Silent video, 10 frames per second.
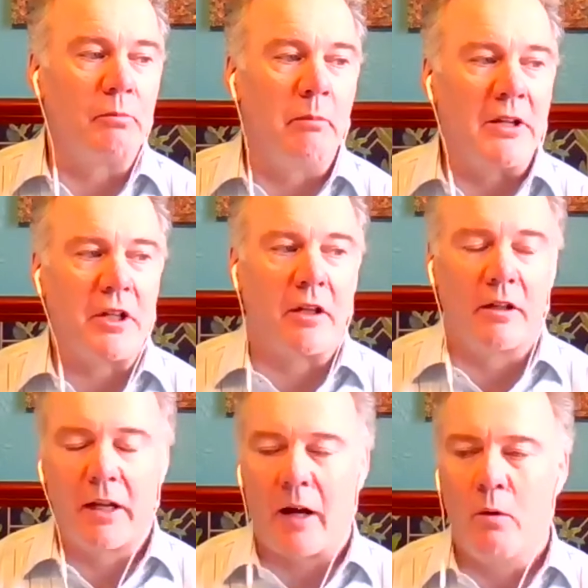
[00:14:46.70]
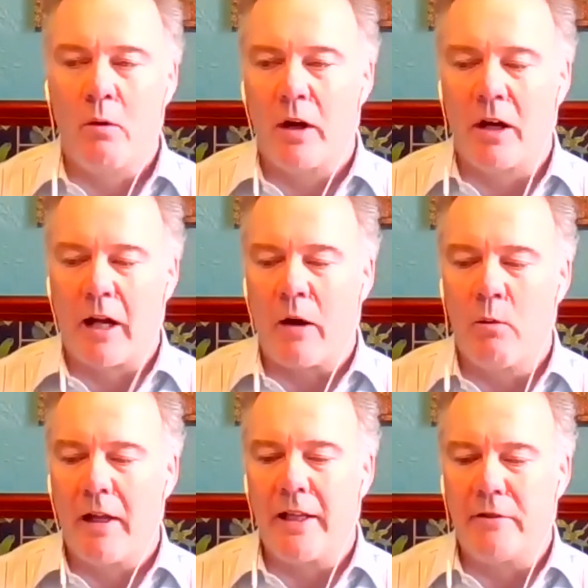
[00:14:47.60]
measure how
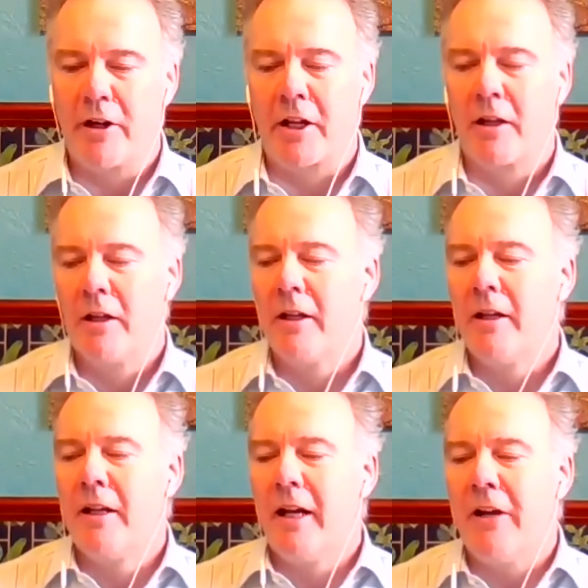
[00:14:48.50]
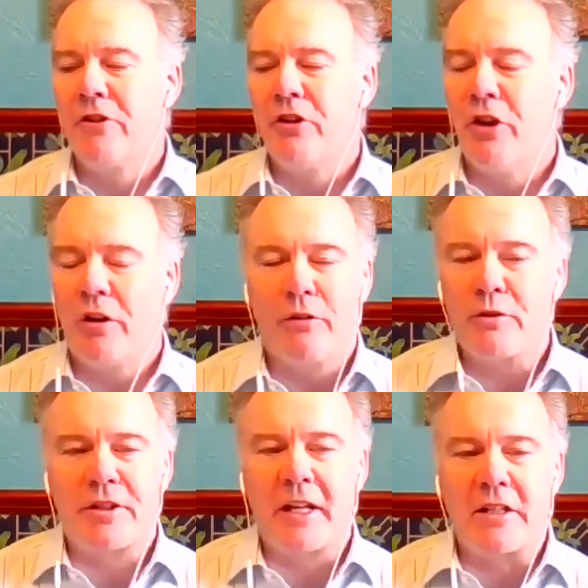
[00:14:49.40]
well they're running. And none of
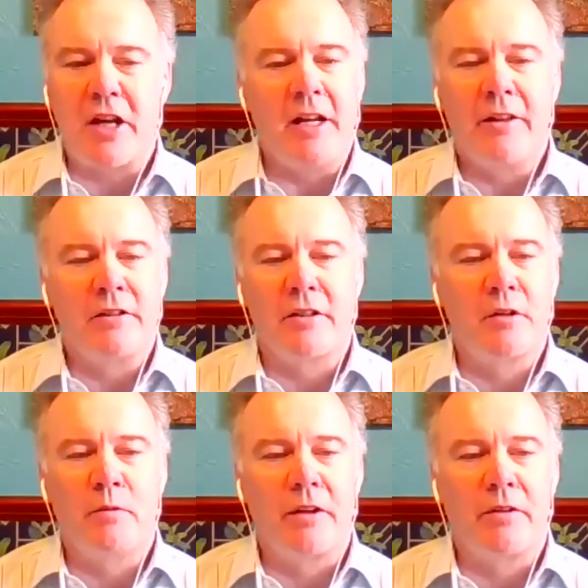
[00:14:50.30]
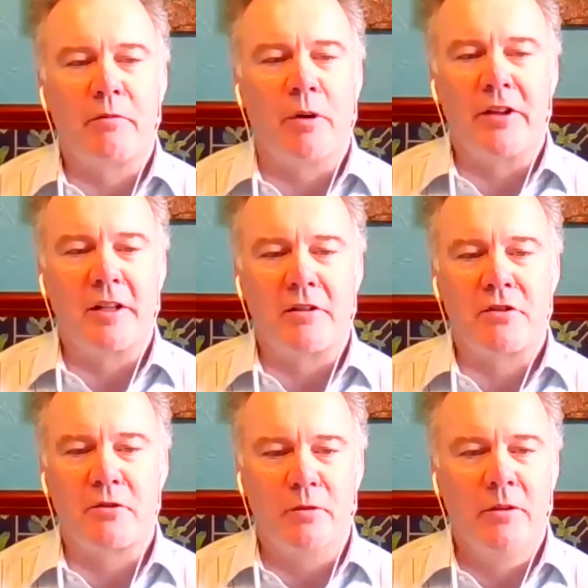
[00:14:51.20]
those things are anything to do with what they did at
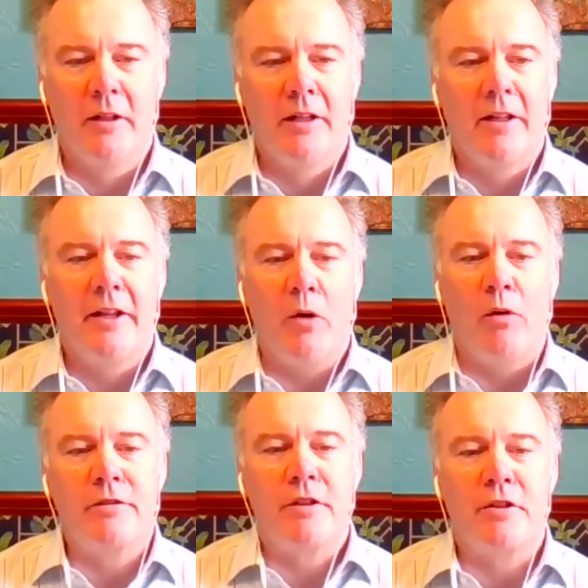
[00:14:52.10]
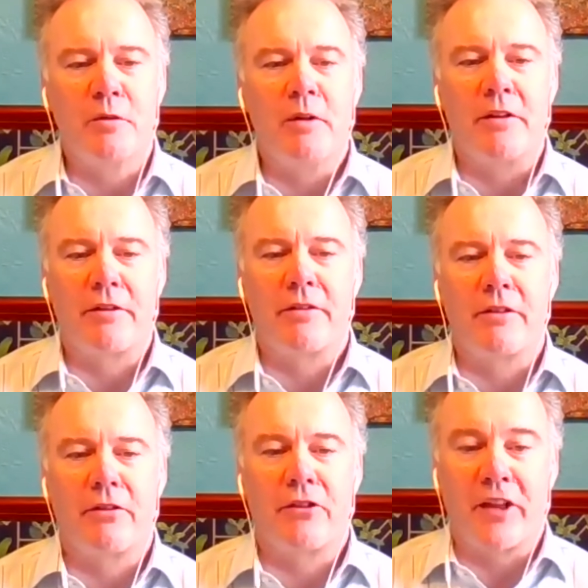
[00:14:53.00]
school. They're all to do with
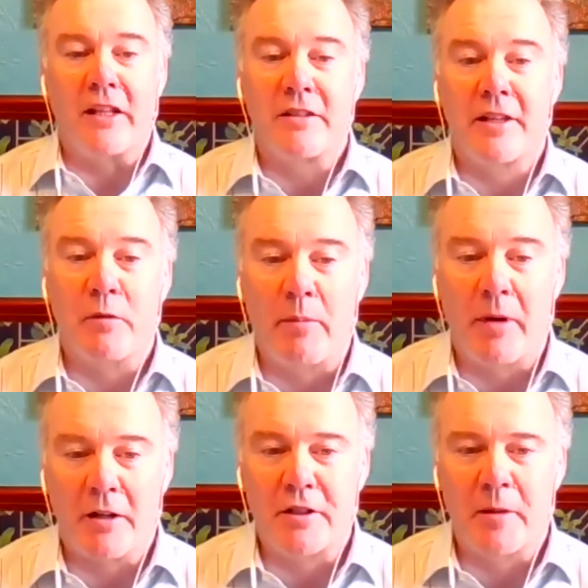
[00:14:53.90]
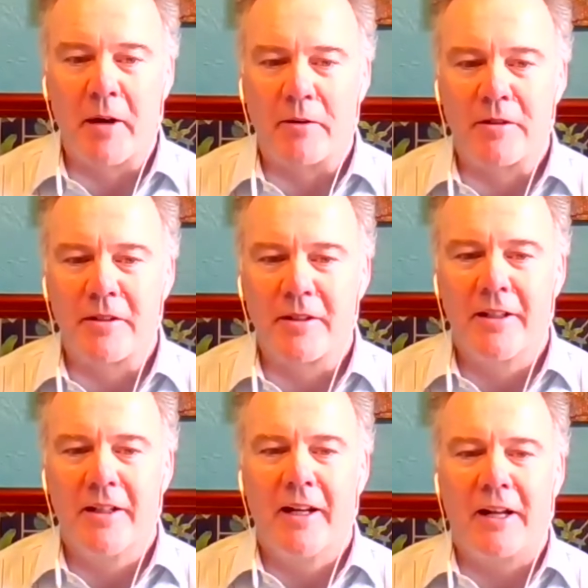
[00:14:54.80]
things that they were passionate about.
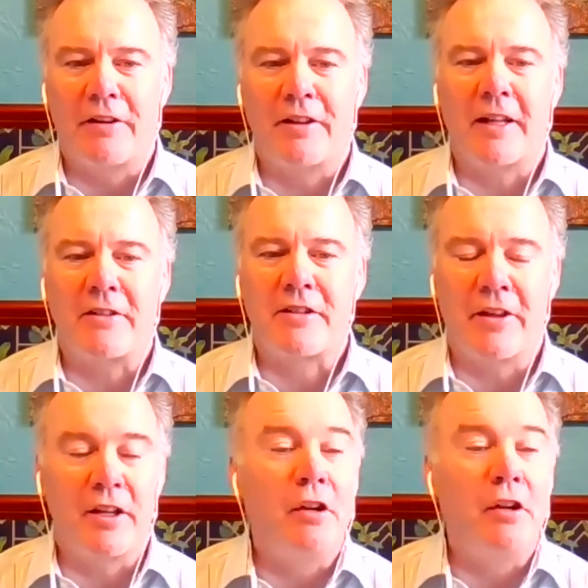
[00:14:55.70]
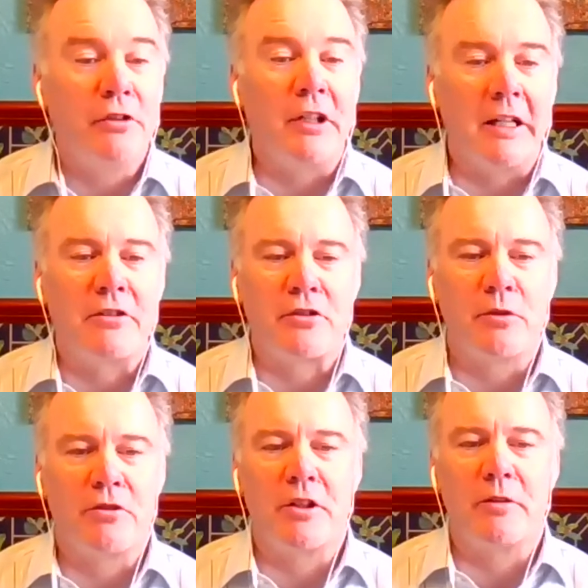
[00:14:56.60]
And I think it's
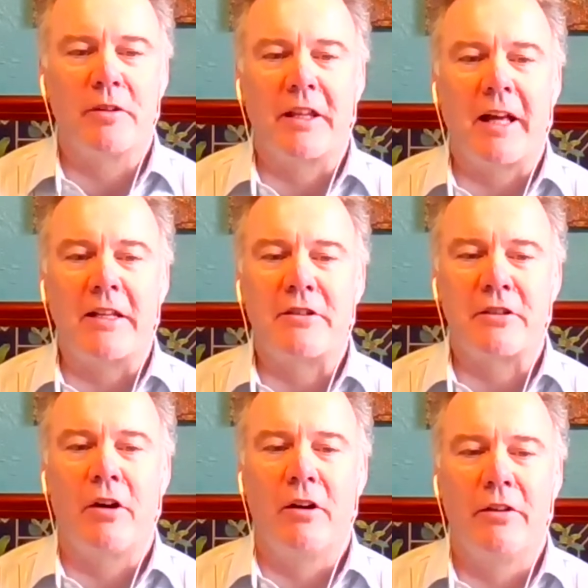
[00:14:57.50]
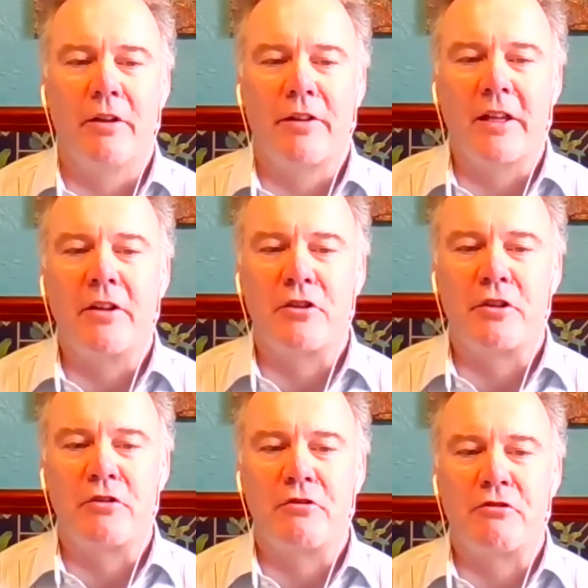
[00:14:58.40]
so true that is the thing that
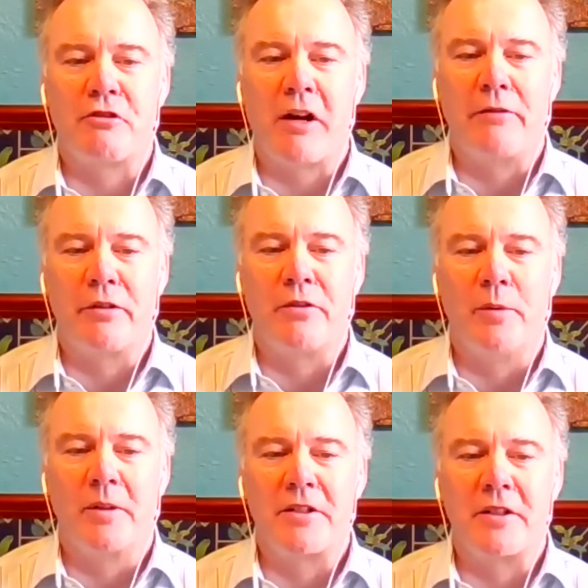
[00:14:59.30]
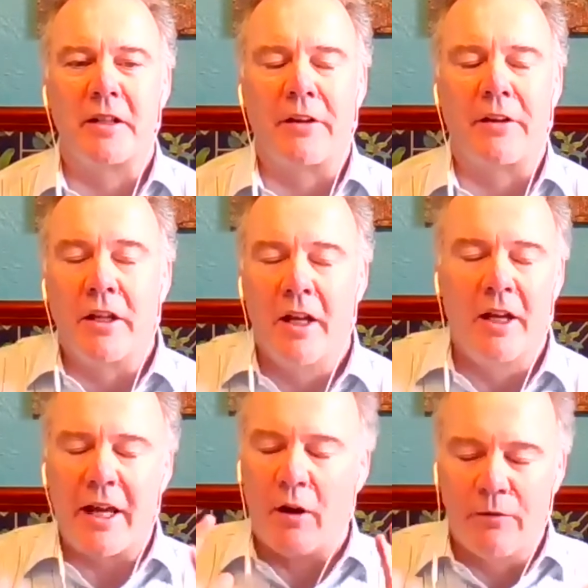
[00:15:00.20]
should drive you forward, isn't it? I think,
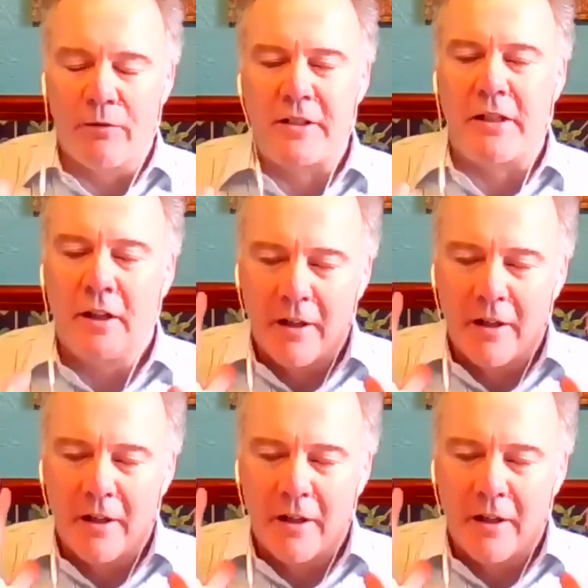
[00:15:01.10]
yeah, obviously